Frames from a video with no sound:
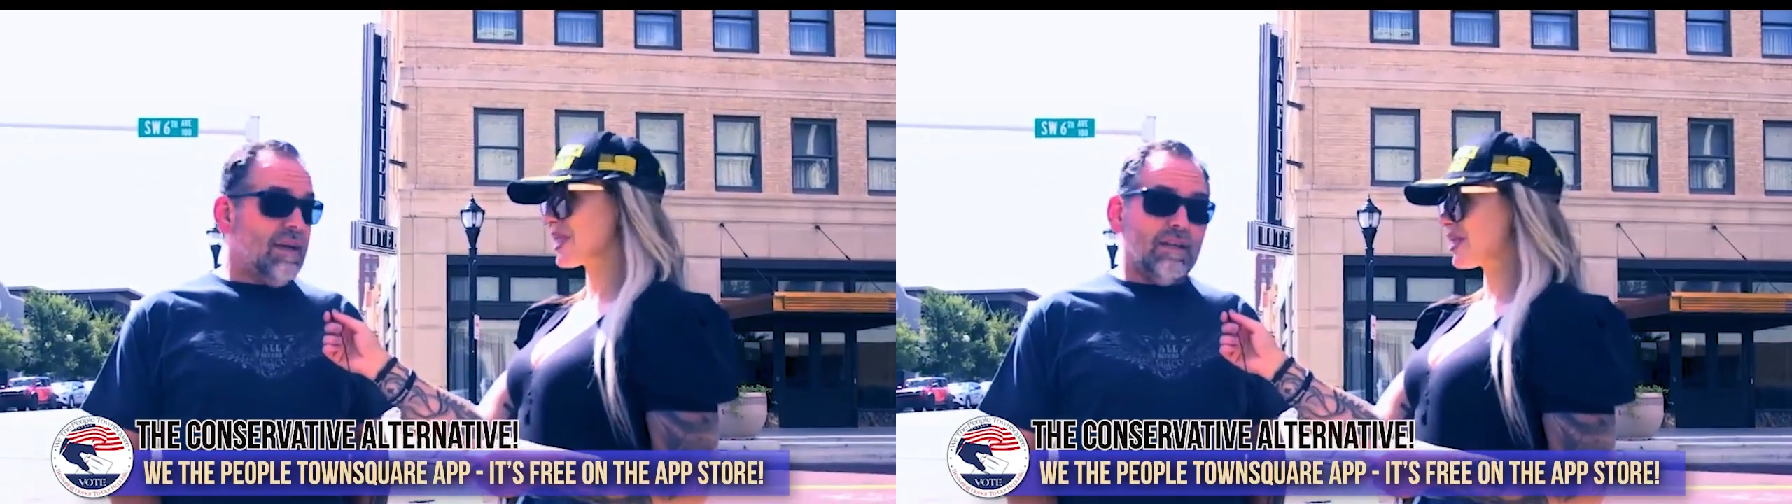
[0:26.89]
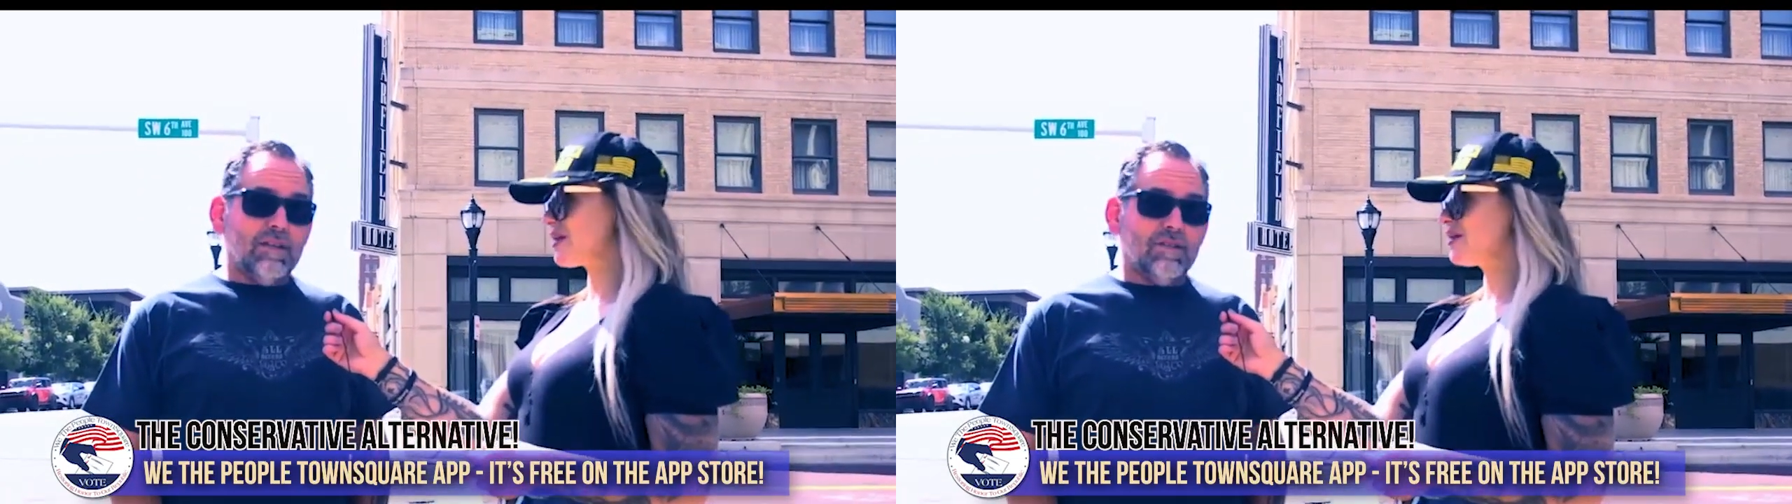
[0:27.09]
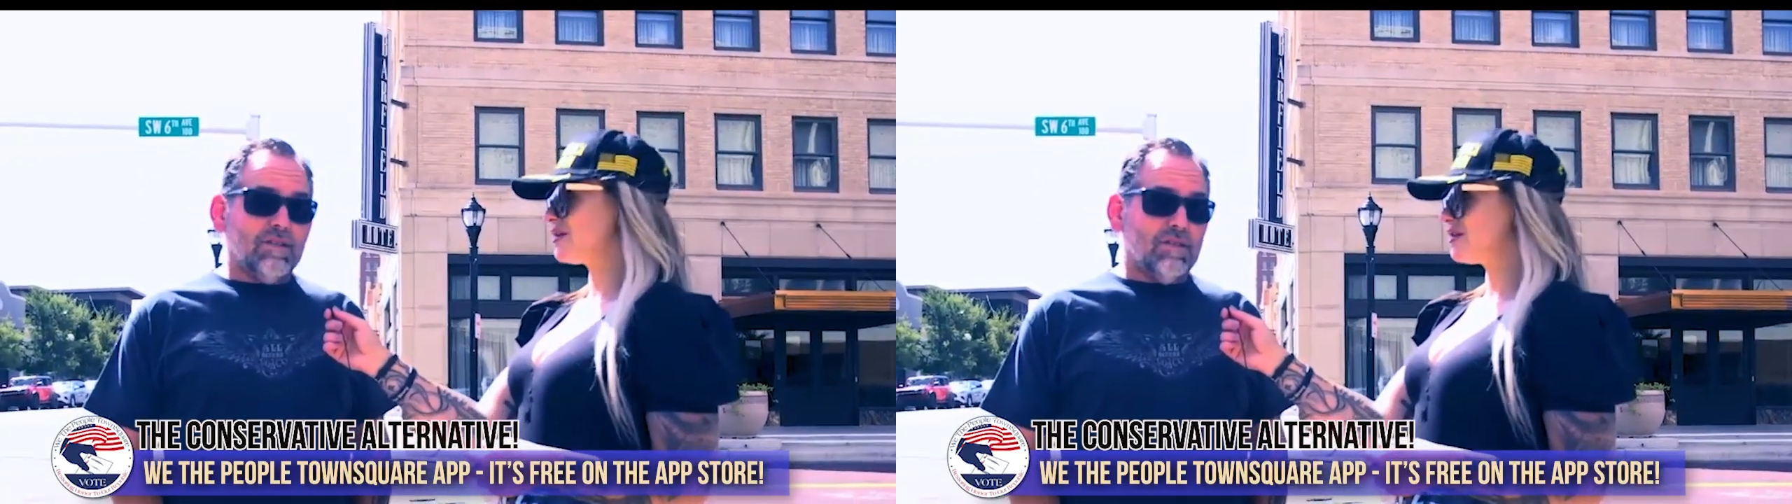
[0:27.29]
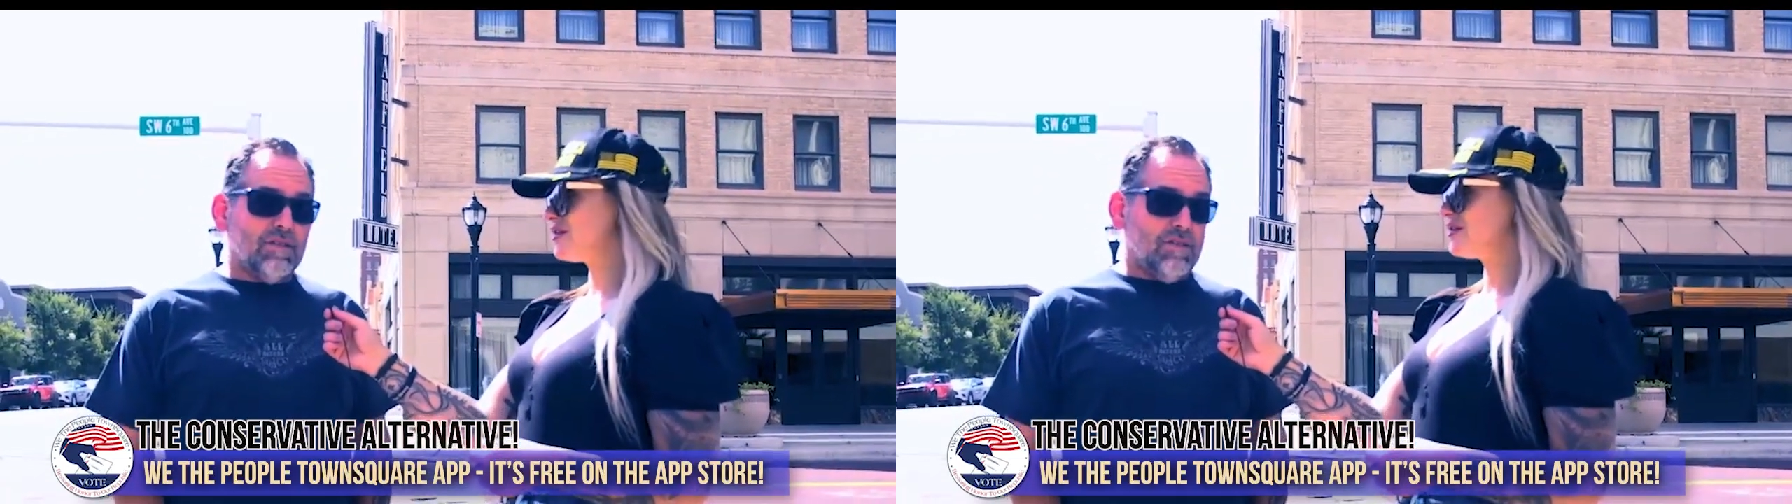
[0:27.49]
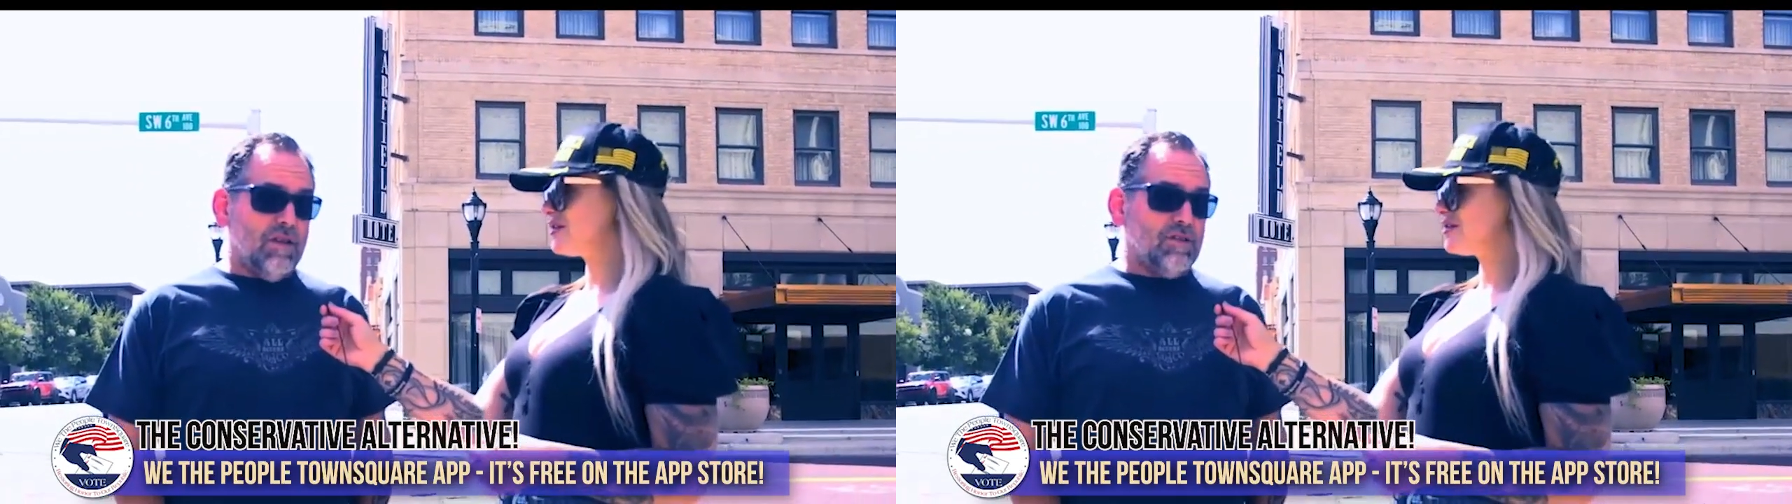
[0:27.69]
I'd like to see
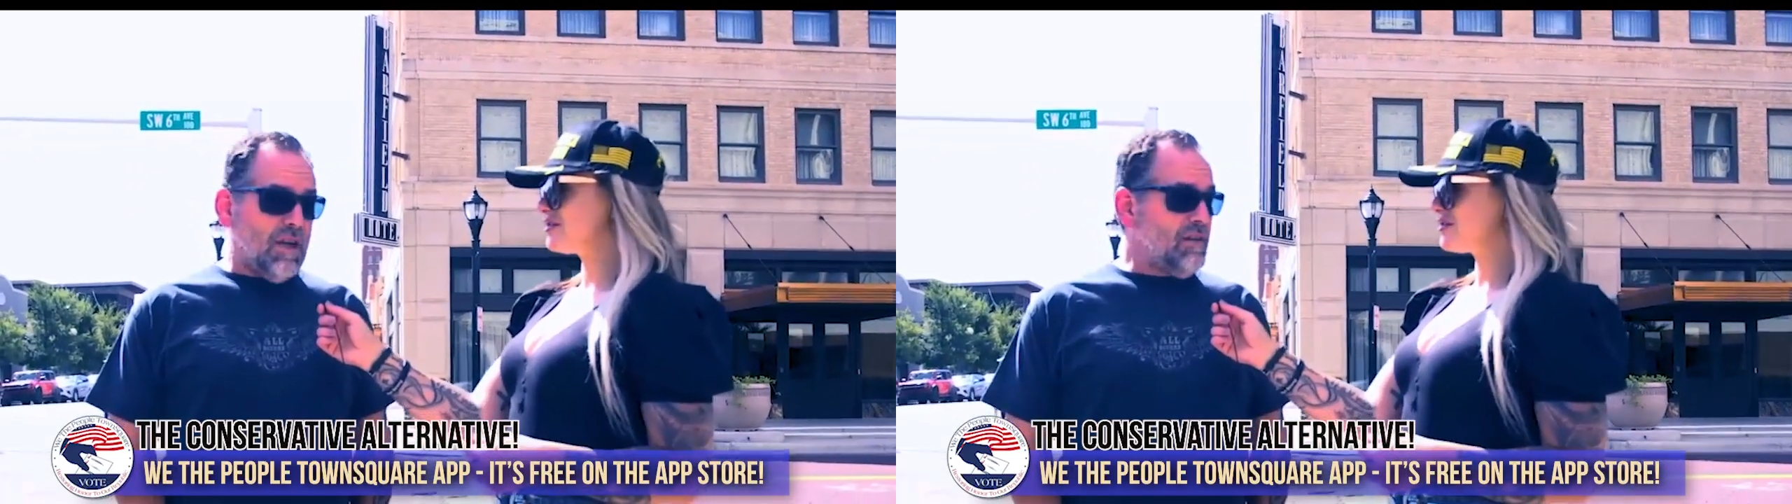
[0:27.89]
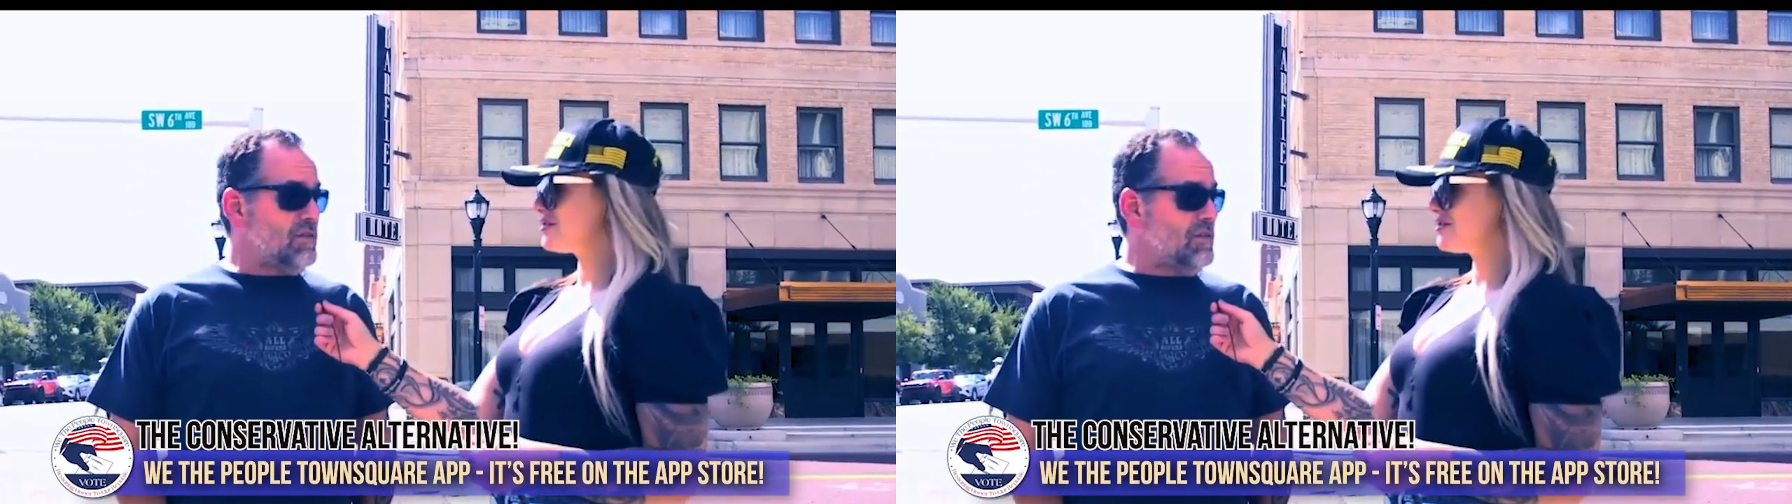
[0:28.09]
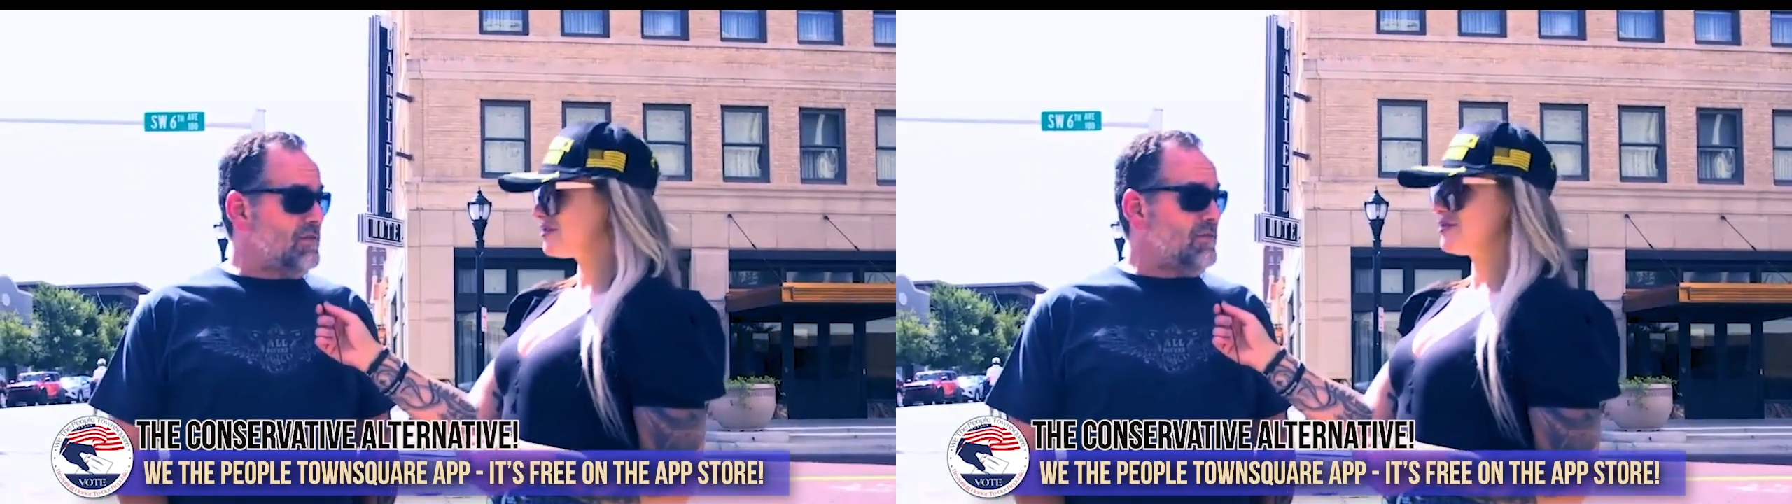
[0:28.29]
a change.